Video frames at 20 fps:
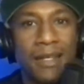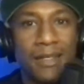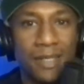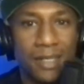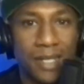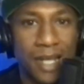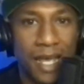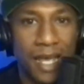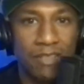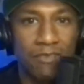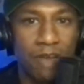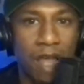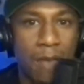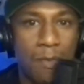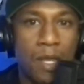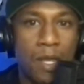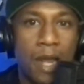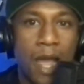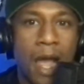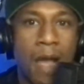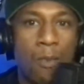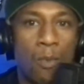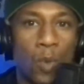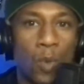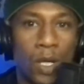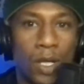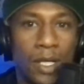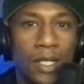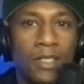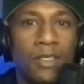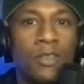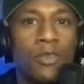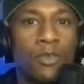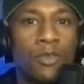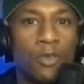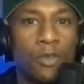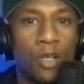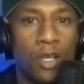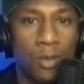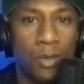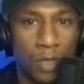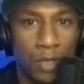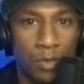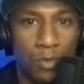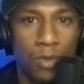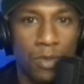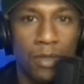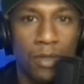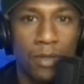to TaskRabbit, I'm willing to commute